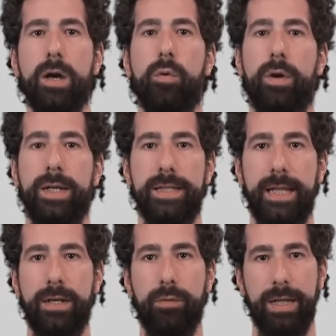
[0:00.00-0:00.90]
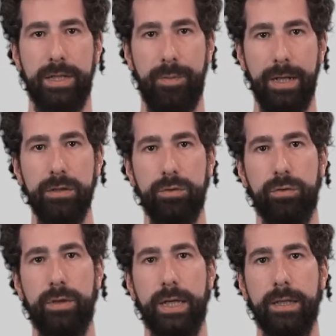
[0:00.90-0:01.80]
What instead I will explain you
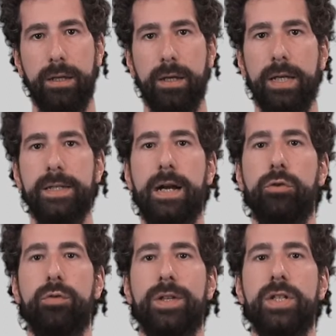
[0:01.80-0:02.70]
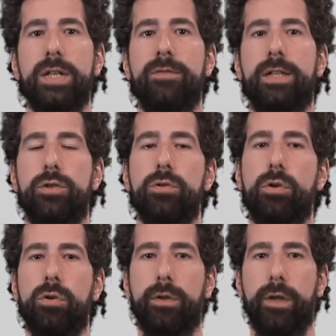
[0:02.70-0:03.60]
today is how to achieve the
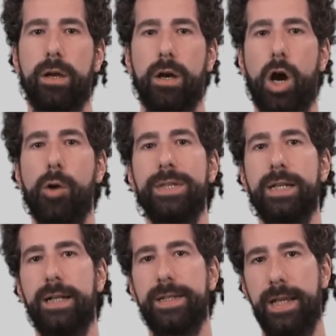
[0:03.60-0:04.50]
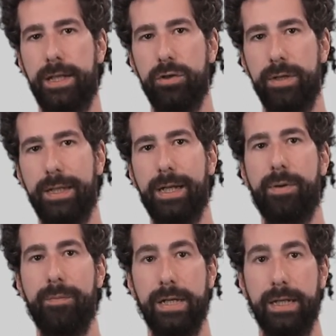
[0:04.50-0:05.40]
so-called optical sectioning
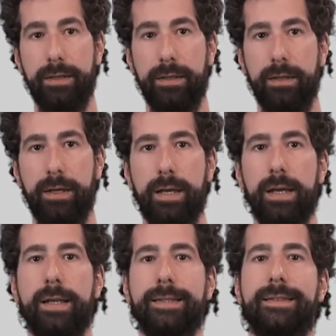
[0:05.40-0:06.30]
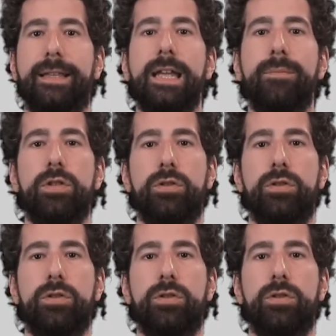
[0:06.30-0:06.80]
capability that aims